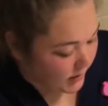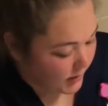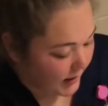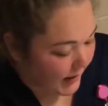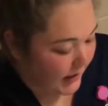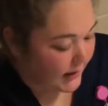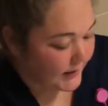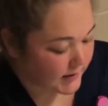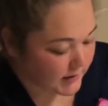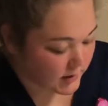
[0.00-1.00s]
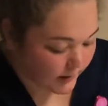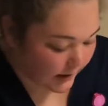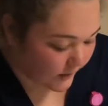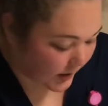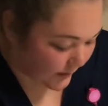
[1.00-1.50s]
And this is to be
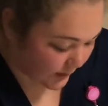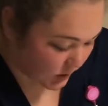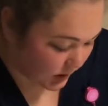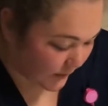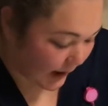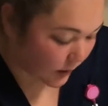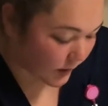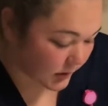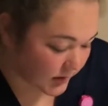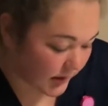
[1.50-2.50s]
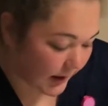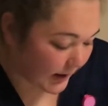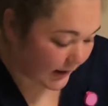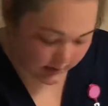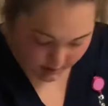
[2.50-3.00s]
given every 12 hours. He
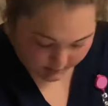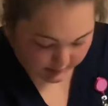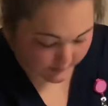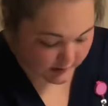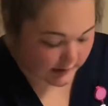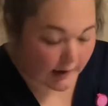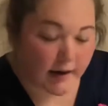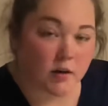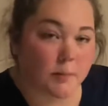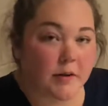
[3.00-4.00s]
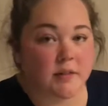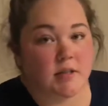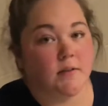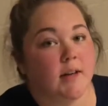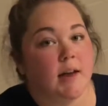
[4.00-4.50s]
has not received it today, and he'll be
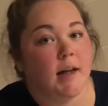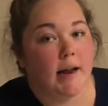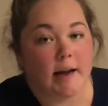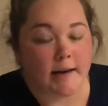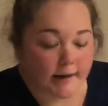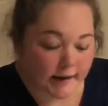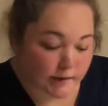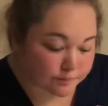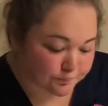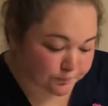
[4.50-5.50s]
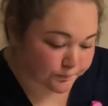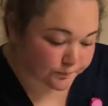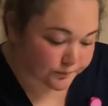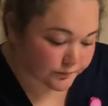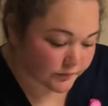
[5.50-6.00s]
receiving it at 8 a.m.
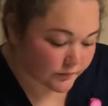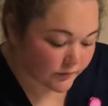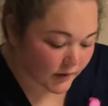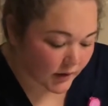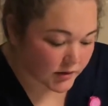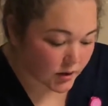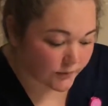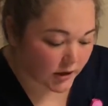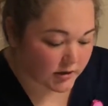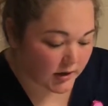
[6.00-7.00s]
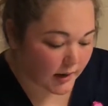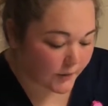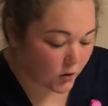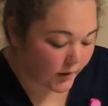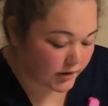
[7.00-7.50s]
So first, I'm
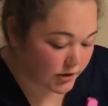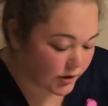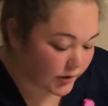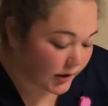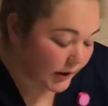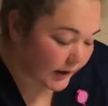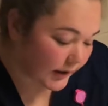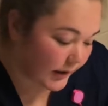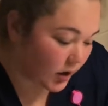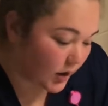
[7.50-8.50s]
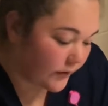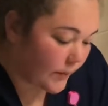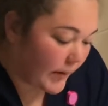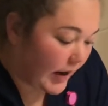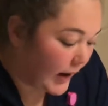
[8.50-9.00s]
going to clean off
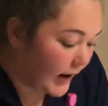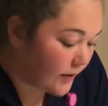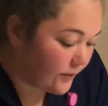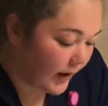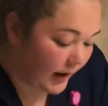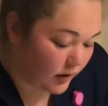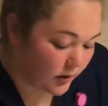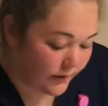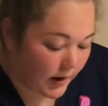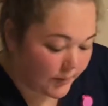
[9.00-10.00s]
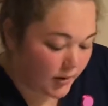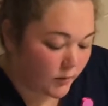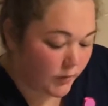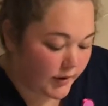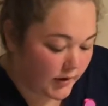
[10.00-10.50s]
my vial of heparin
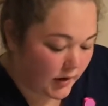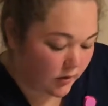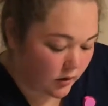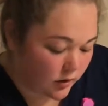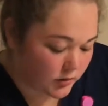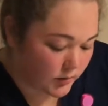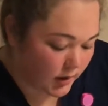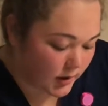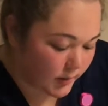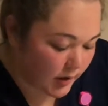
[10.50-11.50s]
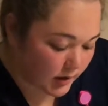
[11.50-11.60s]
with an alcohol swab.